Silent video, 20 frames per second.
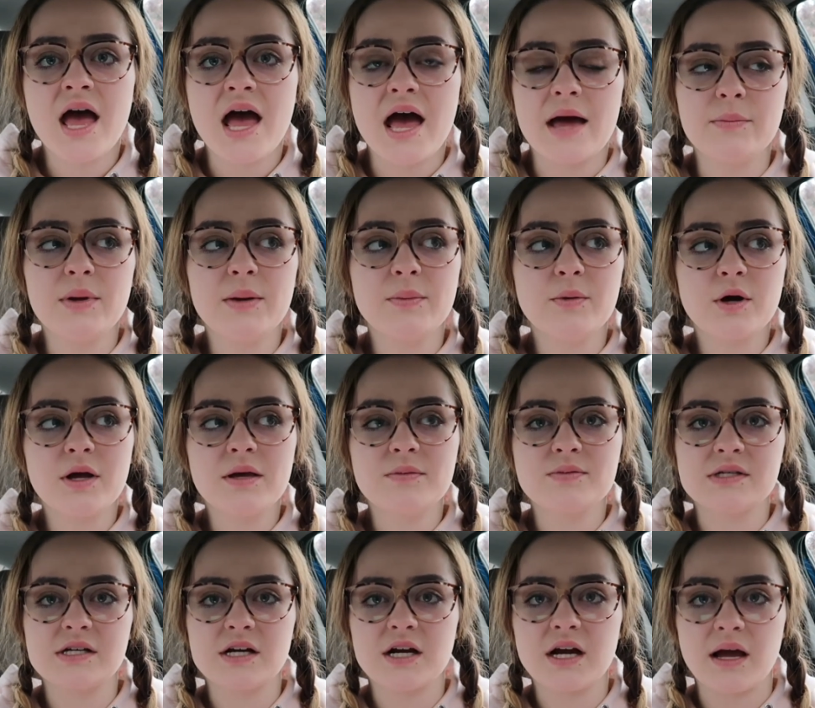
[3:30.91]
and people keep
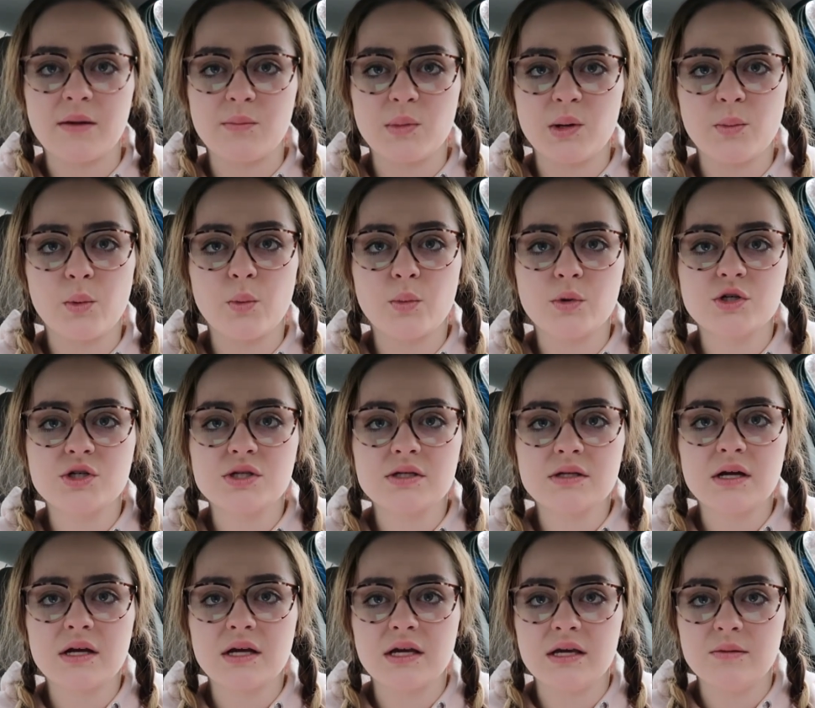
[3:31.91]
staring at me, but we're just
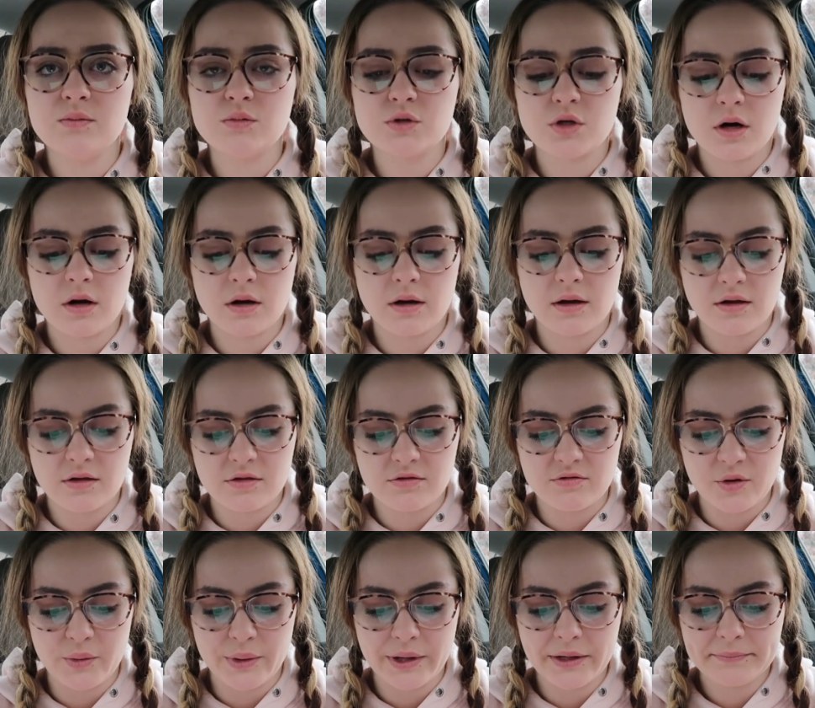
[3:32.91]
gonna keep talking
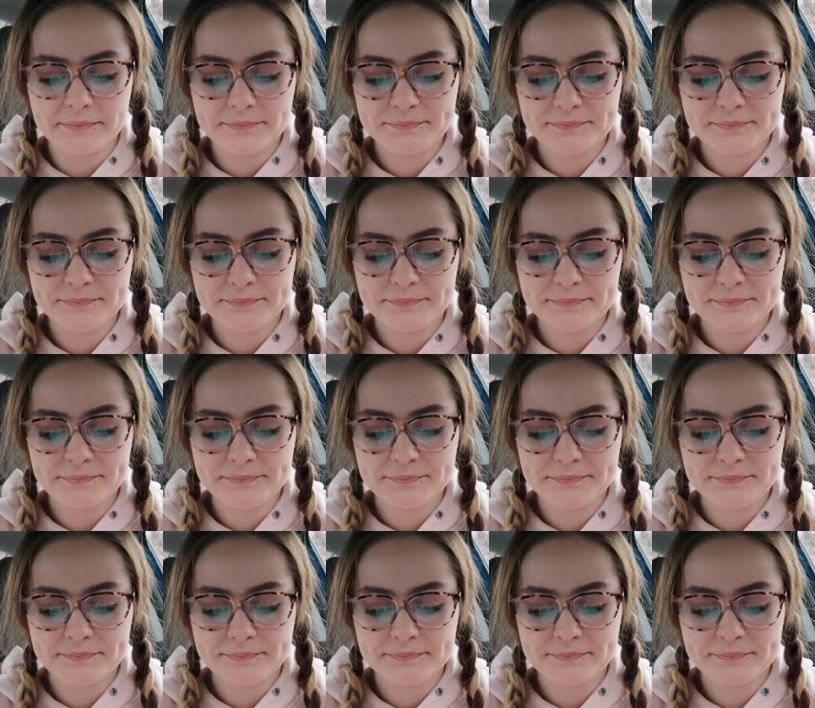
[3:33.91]
through it.